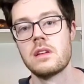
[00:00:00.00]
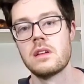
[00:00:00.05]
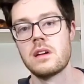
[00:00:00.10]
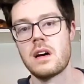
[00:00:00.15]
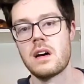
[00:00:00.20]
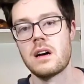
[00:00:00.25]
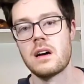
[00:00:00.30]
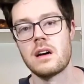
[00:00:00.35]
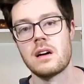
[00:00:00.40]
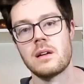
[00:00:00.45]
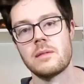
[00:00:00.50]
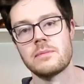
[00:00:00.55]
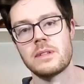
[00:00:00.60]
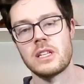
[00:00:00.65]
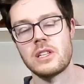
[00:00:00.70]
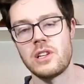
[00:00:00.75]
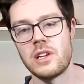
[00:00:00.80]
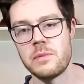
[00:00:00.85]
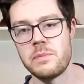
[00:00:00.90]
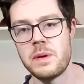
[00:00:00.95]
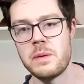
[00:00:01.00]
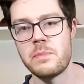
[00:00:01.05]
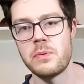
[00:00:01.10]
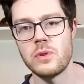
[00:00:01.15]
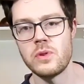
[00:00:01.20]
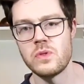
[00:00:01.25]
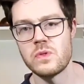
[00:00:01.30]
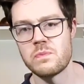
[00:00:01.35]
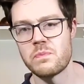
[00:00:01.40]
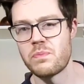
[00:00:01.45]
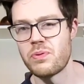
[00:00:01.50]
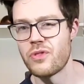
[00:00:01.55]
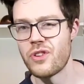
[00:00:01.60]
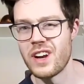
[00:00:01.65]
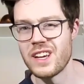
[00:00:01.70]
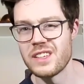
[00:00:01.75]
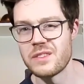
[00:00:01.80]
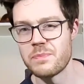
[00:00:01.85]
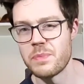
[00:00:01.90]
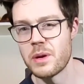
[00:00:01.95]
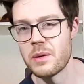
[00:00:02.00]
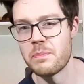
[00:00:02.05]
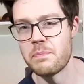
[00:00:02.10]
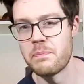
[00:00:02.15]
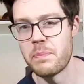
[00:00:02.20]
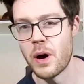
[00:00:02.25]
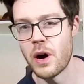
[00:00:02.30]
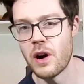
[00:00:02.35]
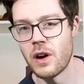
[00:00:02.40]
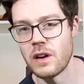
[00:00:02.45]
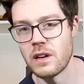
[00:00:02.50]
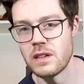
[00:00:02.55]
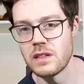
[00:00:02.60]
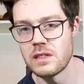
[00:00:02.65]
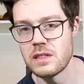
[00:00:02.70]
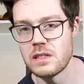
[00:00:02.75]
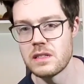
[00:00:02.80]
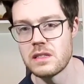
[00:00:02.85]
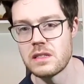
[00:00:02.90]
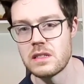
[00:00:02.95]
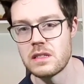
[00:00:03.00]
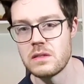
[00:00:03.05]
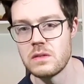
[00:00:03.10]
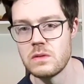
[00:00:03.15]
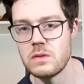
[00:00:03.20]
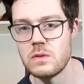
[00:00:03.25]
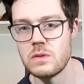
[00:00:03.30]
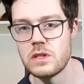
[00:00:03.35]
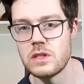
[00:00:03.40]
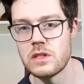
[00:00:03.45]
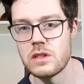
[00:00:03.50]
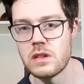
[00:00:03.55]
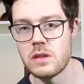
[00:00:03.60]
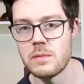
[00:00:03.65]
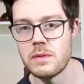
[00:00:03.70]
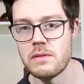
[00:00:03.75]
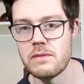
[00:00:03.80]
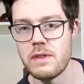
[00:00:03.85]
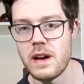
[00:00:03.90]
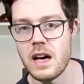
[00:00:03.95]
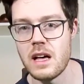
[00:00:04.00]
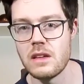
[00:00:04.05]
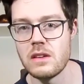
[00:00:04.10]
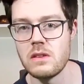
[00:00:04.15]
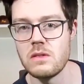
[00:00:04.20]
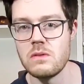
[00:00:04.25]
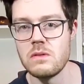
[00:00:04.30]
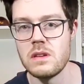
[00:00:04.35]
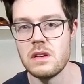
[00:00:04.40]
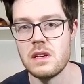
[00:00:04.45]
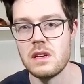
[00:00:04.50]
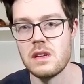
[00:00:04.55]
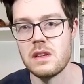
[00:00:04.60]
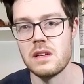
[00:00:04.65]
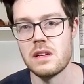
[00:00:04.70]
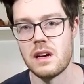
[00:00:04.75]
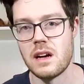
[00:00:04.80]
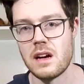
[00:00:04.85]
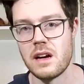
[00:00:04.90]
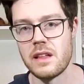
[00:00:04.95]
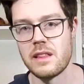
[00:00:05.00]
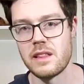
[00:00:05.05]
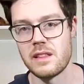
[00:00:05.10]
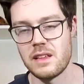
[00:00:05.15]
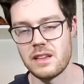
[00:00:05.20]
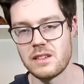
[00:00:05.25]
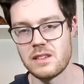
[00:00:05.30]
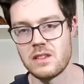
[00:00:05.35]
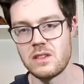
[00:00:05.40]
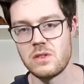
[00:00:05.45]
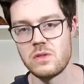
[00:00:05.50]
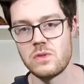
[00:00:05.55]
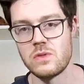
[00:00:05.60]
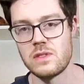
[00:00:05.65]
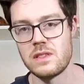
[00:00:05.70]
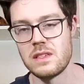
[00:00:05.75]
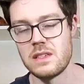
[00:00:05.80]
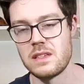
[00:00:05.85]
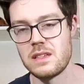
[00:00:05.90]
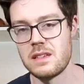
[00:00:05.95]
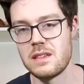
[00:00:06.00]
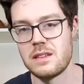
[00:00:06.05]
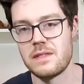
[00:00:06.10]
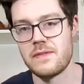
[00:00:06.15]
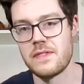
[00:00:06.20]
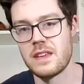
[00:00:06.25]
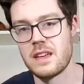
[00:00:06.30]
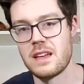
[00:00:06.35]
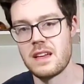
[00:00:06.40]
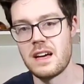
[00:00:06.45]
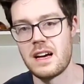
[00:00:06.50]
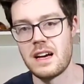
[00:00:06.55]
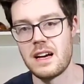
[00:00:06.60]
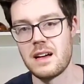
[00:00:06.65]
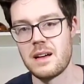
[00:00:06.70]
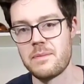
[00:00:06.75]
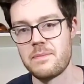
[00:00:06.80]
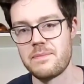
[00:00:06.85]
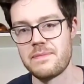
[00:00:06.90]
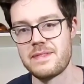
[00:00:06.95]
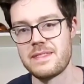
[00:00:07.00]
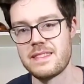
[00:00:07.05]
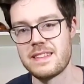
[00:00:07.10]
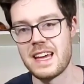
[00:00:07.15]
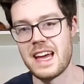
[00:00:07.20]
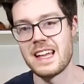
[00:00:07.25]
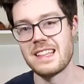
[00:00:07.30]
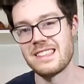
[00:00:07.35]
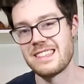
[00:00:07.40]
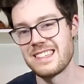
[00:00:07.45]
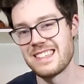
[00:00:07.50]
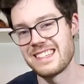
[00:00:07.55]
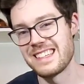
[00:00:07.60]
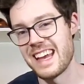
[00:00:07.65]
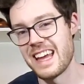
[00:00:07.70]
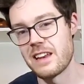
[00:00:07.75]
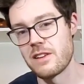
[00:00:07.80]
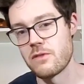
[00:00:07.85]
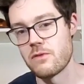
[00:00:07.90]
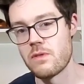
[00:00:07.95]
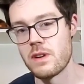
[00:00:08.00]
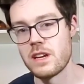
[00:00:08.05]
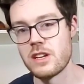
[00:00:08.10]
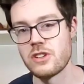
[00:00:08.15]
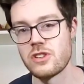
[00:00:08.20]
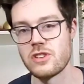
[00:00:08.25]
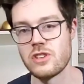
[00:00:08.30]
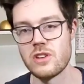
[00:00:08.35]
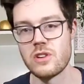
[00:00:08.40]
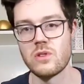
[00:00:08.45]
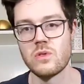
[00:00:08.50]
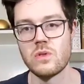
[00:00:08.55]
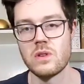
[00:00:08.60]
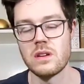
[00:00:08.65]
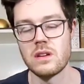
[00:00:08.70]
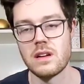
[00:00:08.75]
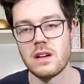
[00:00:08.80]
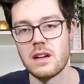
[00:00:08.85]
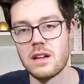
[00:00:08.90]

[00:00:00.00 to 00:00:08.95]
A lot of people use price per part to determine value. They like to use the 10-cent ratio.